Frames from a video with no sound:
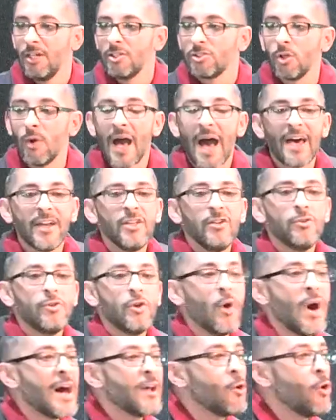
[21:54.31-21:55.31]
So how do you
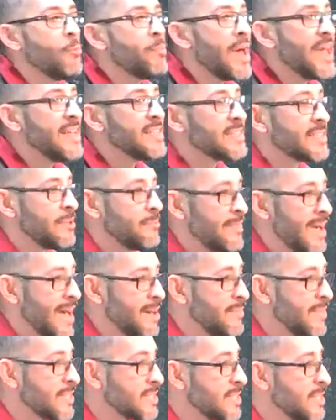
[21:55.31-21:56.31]
know how to obey his
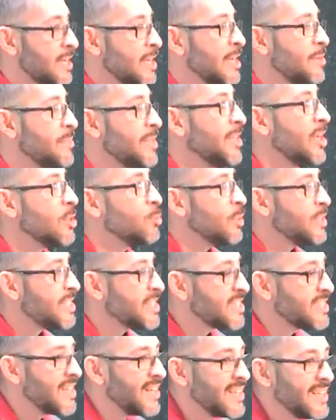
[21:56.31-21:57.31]
commandments? Because we
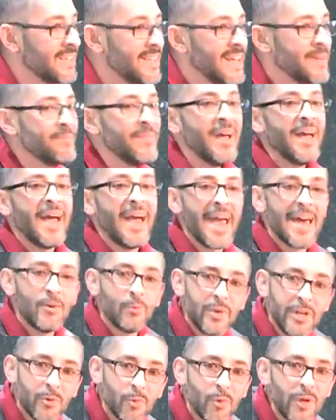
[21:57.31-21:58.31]
study them and
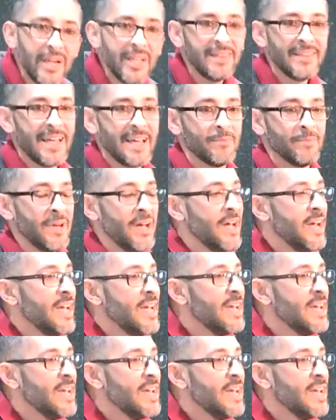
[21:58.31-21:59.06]
we read them.